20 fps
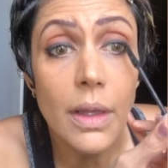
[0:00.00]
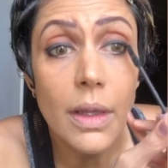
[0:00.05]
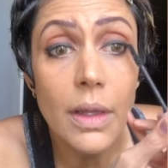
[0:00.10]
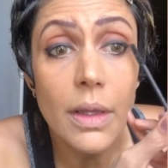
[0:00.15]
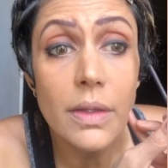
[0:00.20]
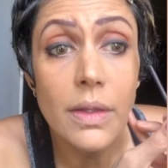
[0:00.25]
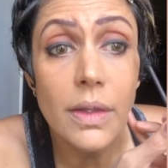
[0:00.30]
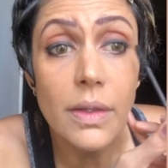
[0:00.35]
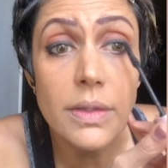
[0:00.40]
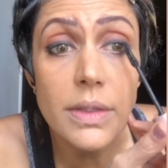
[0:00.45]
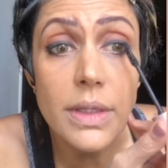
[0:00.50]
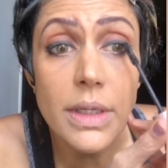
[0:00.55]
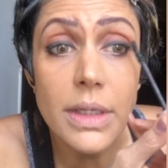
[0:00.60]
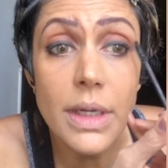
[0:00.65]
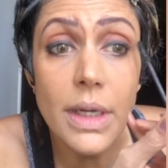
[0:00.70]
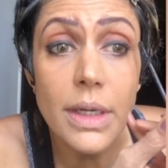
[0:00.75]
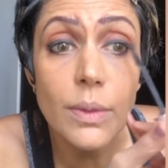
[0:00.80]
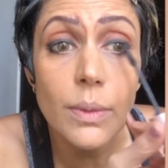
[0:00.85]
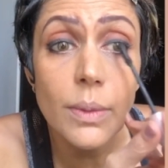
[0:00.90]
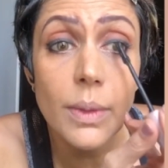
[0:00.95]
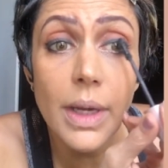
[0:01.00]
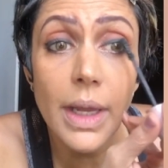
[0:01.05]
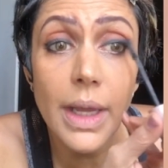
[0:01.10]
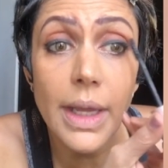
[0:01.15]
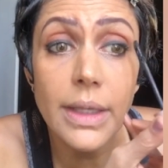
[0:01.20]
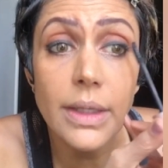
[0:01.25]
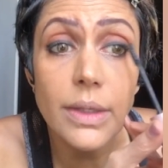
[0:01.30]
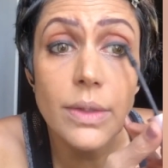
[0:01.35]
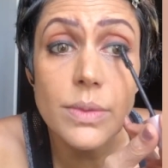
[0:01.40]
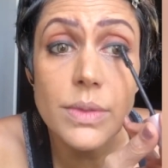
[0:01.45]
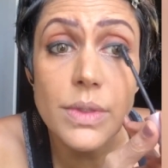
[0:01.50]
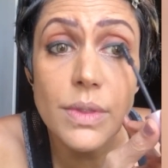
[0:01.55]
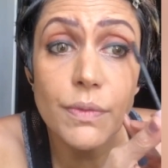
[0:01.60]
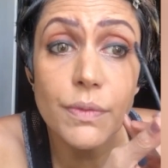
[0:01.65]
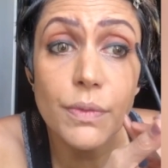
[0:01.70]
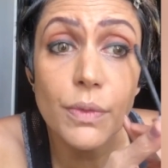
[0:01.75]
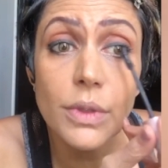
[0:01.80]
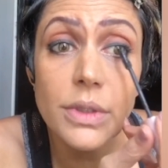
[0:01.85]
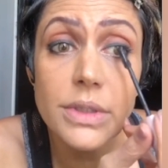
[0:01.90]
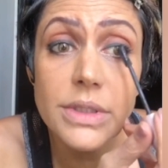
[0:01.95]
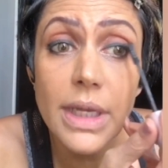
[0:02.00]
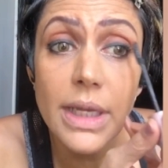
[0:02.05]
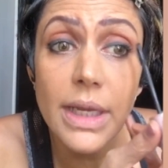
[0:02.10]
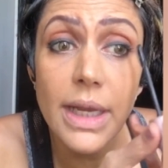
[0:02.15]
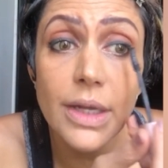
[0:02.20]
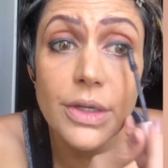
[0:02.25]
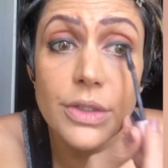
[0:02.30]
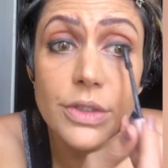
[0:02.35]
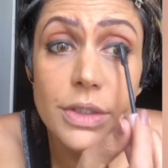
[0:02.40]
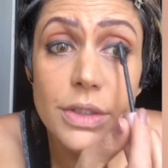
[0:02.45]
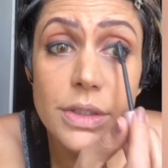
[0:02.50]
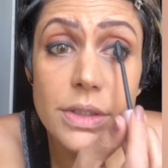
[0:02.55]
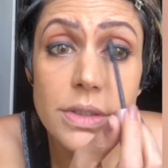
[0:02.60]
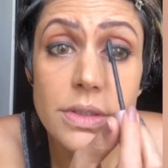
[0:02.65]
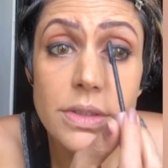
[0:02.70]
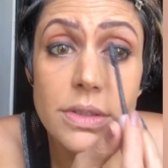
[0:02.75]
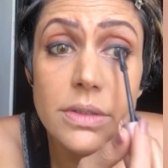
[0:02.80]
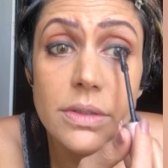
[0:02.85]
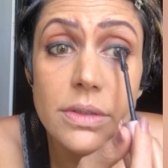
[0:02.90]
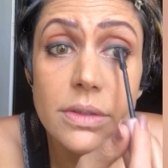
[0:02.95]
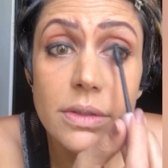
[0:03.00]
And as I said, I don't like using false eyelashes